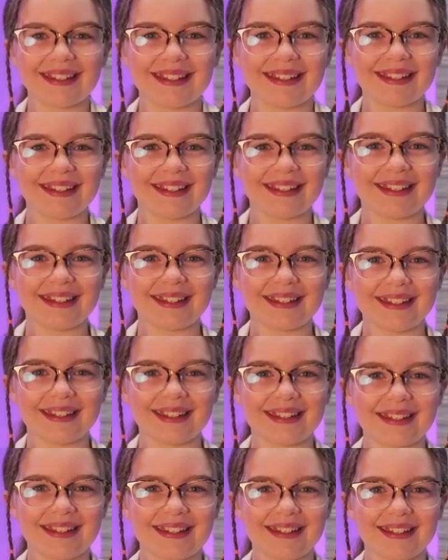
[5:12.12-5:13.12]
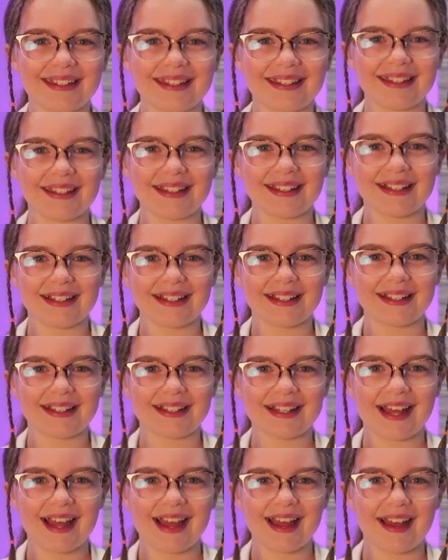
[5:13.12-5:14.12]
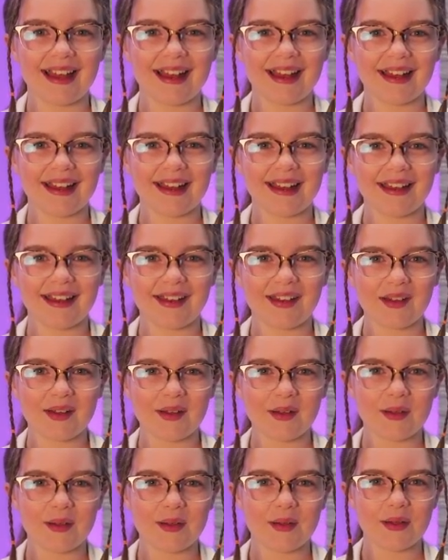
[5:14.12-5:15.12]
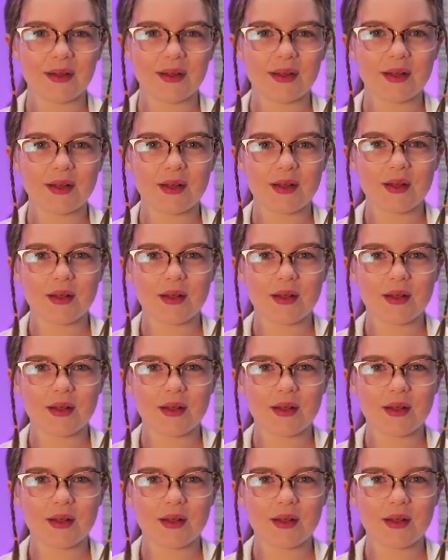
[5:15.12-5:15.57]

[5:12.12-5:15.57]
[no speech]